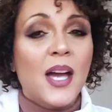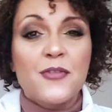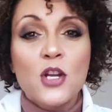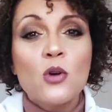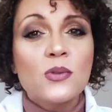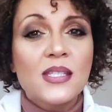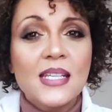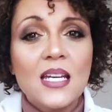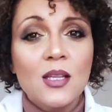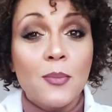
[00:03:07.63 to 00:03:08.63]
If you don't
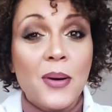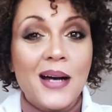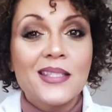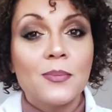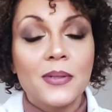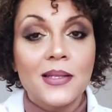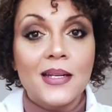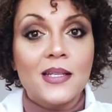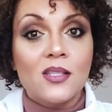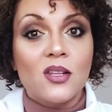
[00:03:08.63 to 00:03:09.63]
see the
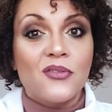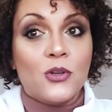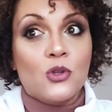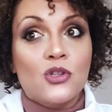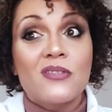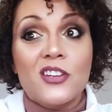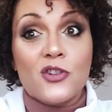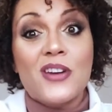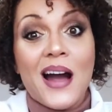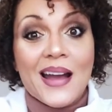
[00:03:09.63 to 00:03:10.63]
possibilities in the future, then
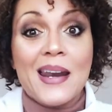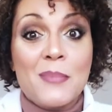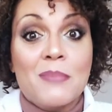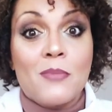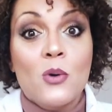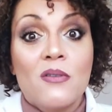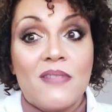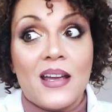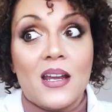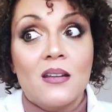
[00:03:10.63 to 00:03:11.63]
you're not going to be
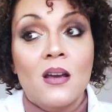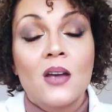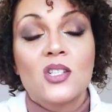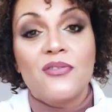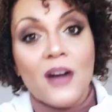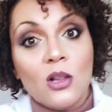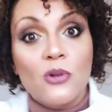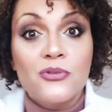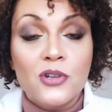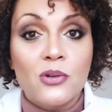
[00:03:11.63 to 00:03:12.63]
motivated to
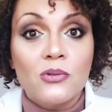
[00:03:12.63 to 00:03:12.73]
follow through.